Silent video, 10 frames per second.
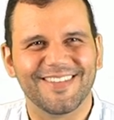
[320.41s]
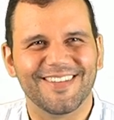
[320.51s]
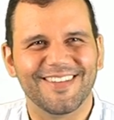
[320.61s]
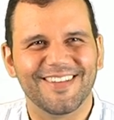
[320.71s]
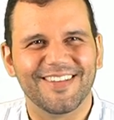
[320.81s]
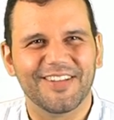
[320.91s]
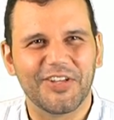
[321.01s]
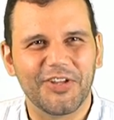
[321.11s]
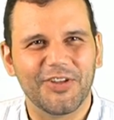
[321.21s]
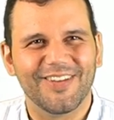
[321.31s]

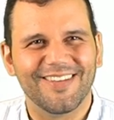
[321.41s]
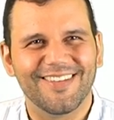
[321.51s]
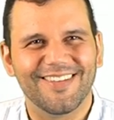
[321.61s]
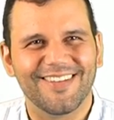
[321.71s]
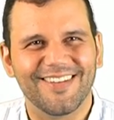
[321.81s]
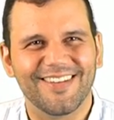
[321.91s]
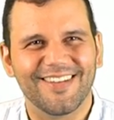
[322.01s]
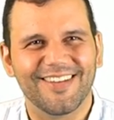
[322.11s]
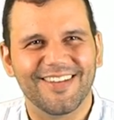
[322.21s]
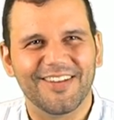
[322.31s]
I, I only
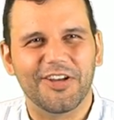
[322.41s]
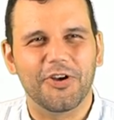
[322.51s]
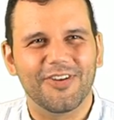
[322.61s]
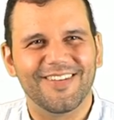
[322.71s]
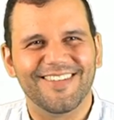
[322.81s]
by name uh,